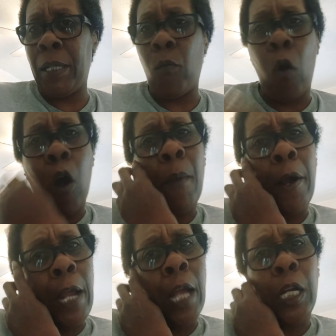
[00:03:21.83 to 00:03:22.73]
And the
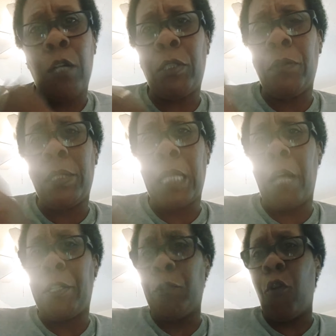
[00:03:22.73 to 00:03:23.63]
Walmart I go to is
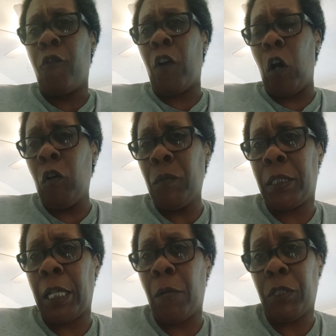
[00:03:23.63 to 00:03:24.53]
out in North
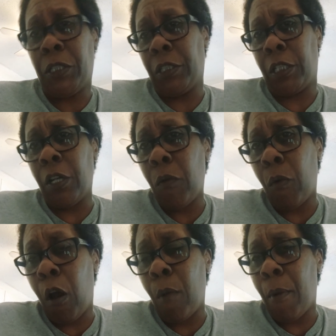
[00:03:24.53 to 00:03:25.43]
Olmsted, which is a good
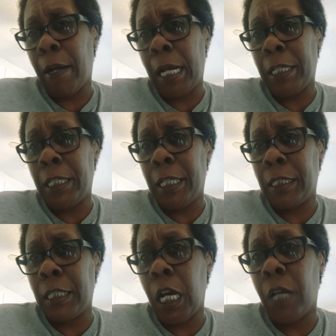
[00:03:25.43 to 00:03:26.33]
Walmart out in
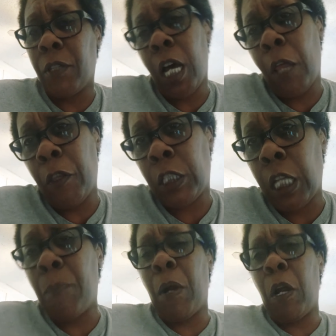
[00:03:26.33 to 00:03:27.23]
the
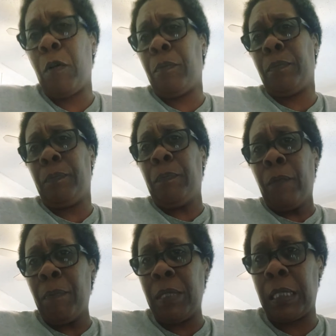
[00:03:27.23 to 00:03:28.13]
suburb.
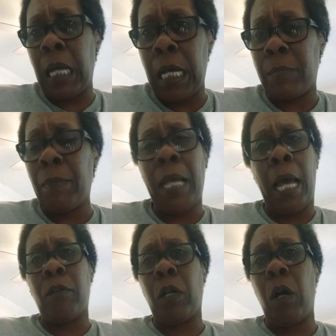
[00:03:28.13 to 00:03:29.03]
Besides me,
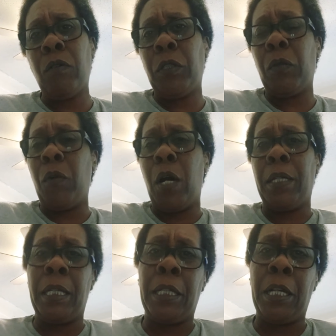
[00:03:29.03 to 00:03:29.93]
I don't go to the one
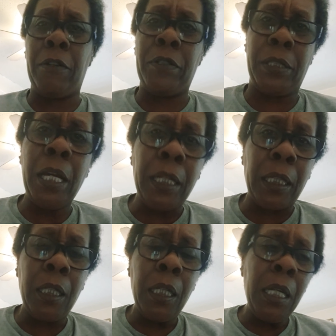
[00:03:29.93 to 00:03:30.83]
in the inner
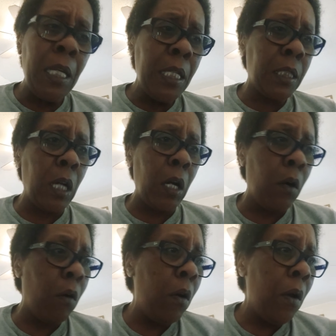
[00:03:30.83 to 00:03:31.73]
city.
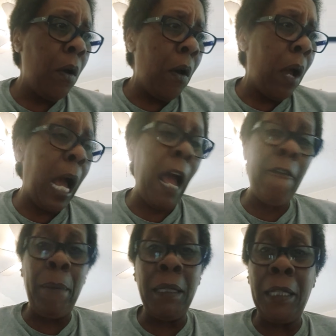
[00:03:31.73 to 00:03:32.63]
So
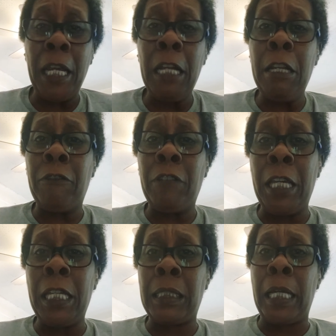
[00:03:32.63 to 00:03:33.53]
I've been getting the
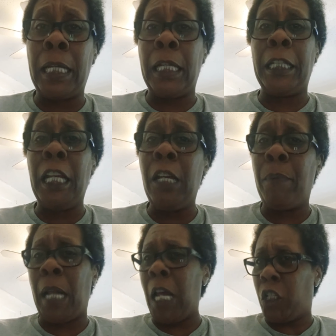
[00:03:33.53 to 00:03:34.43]
things that I need,
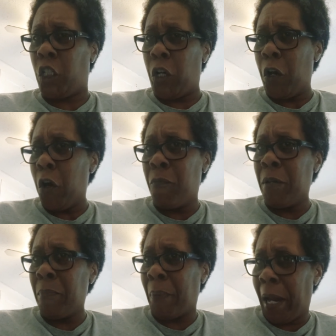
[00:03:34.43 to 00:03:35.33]
but I sure
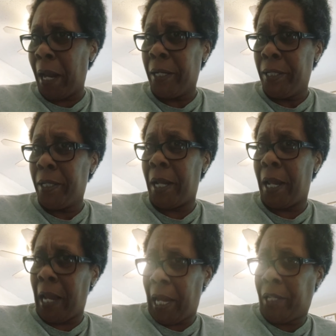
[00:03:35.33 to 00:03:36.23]
been paying a little
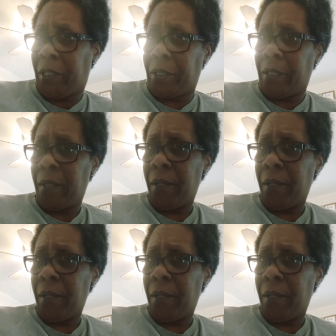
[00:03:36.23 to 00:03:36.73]
extra.